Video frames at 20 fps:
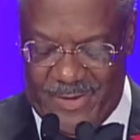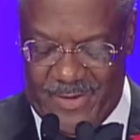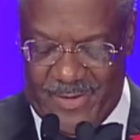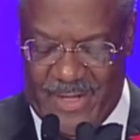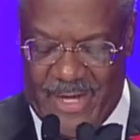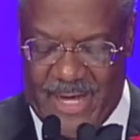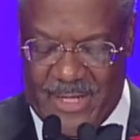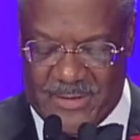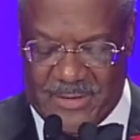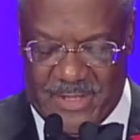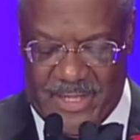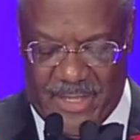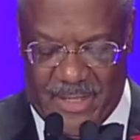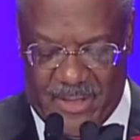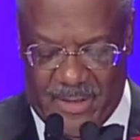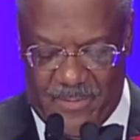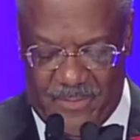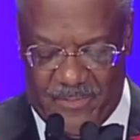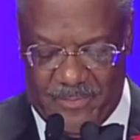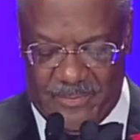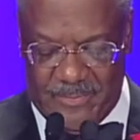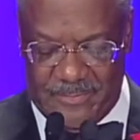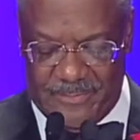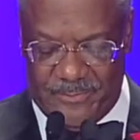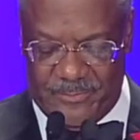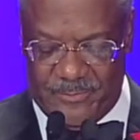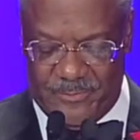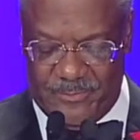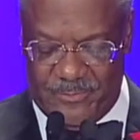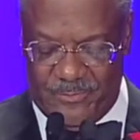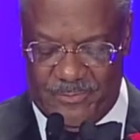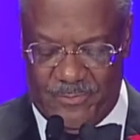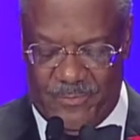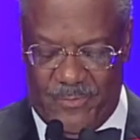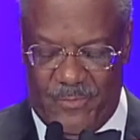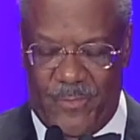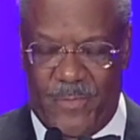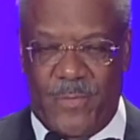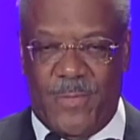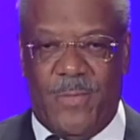I'll tell them
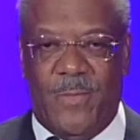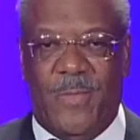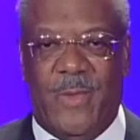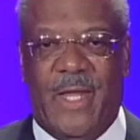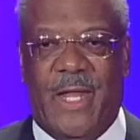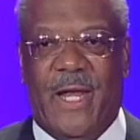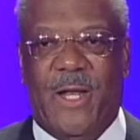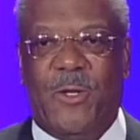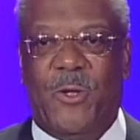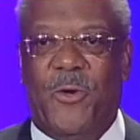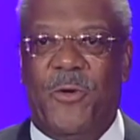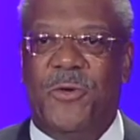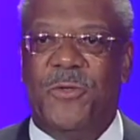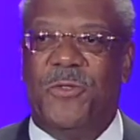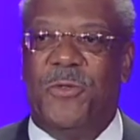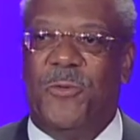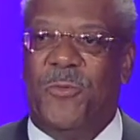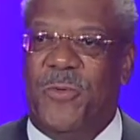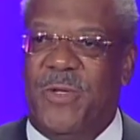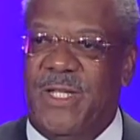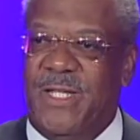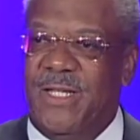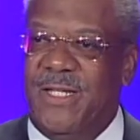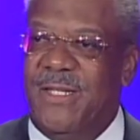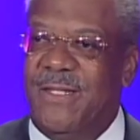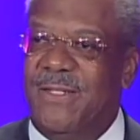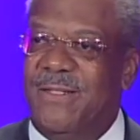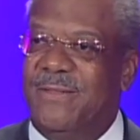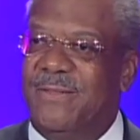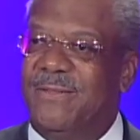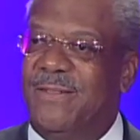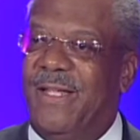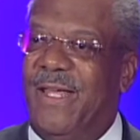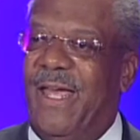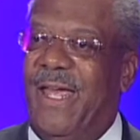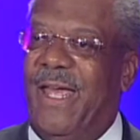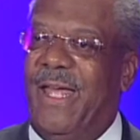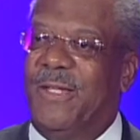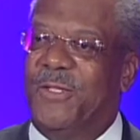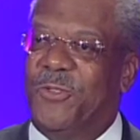that I learned to read
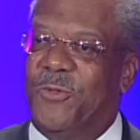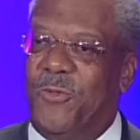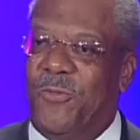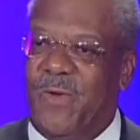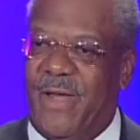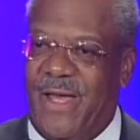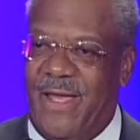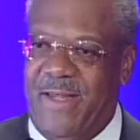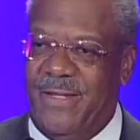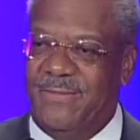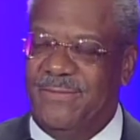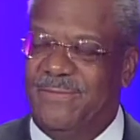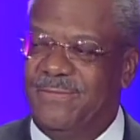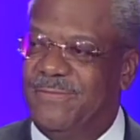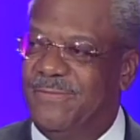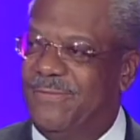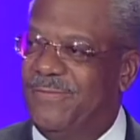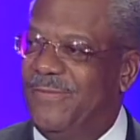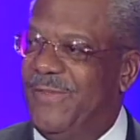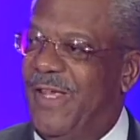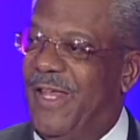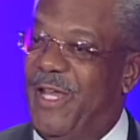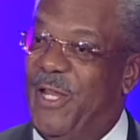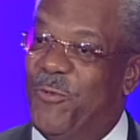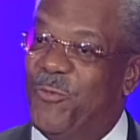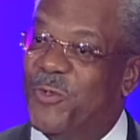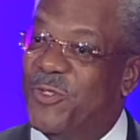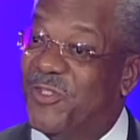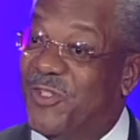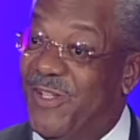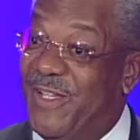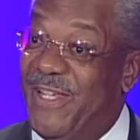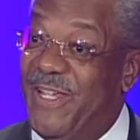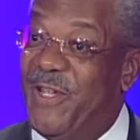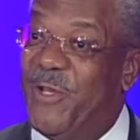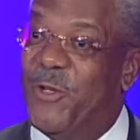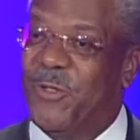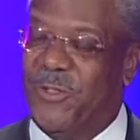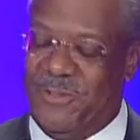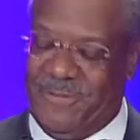and to write, and it was
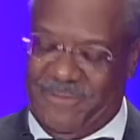legal.